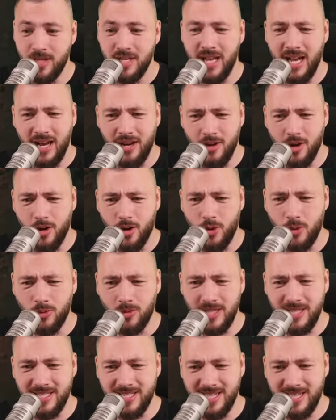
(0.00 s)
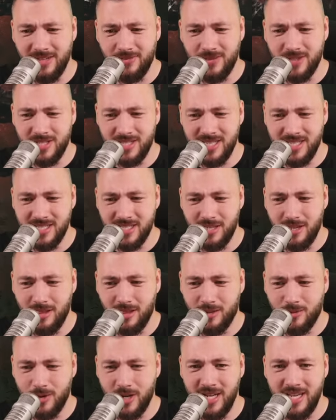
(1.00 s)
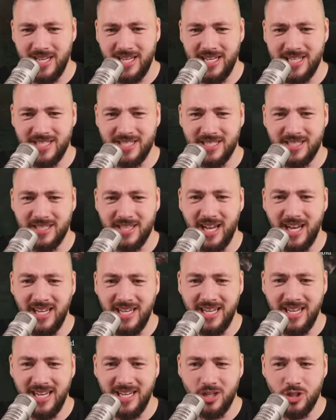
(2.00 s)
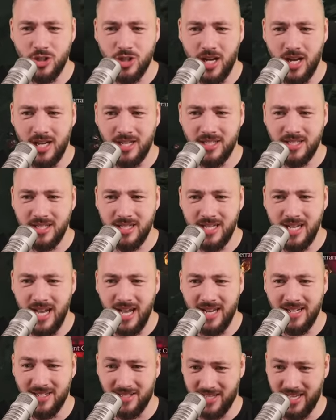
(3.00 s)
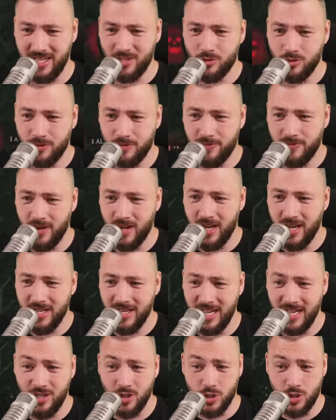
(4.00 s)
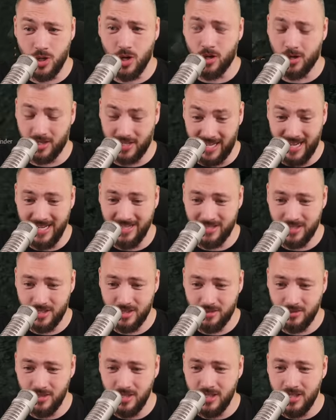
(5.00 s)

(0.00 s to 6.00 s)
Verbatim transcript: And not only is he level 63, he's lightning enchanted and electrified and shock lanced.